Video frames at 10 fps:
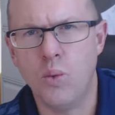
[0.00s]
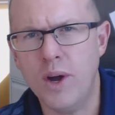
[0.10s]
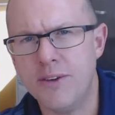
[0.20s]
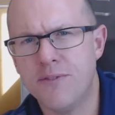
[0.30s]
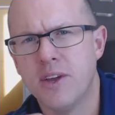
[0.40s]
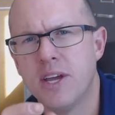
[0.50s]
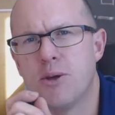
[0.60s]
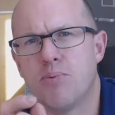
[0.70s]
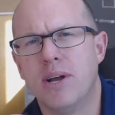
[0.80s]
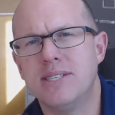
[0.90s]
What if
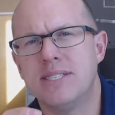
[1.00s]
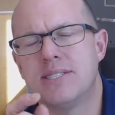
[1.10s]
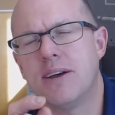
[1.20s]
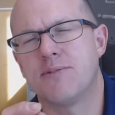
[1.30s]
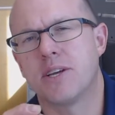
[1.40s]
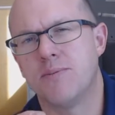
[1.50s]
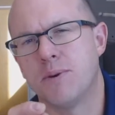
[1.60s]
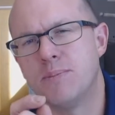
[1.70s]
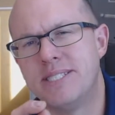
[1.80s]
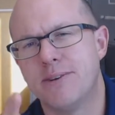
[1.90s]
the presidents have to come
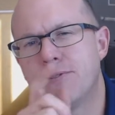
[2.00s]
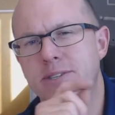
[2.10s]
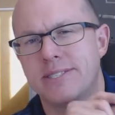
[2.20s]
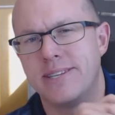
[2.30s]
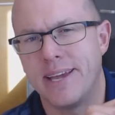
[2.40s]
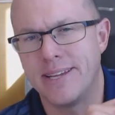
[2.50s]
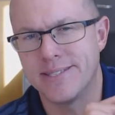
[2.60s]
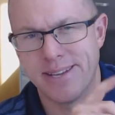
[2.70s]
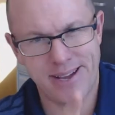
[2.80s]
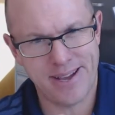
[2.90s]
from different
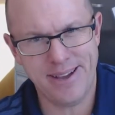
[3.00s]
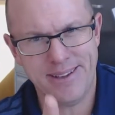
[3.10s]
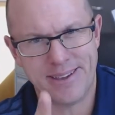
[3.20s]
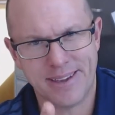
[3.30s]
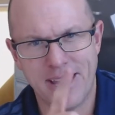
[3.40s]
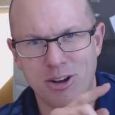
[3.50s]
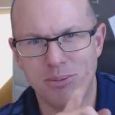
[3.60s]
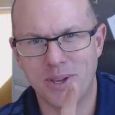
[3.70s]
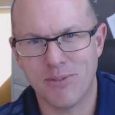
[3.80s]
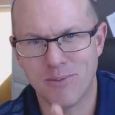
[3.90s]
states? Huh? You can't
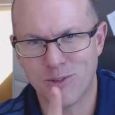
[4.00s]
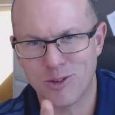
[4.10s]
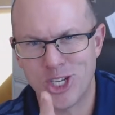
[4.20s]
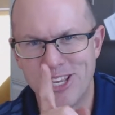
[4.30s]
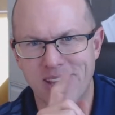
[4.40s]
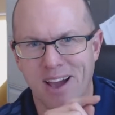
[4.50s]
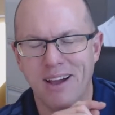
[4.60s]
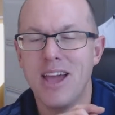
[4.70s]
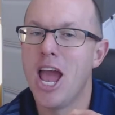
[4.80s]
all be from Virginia.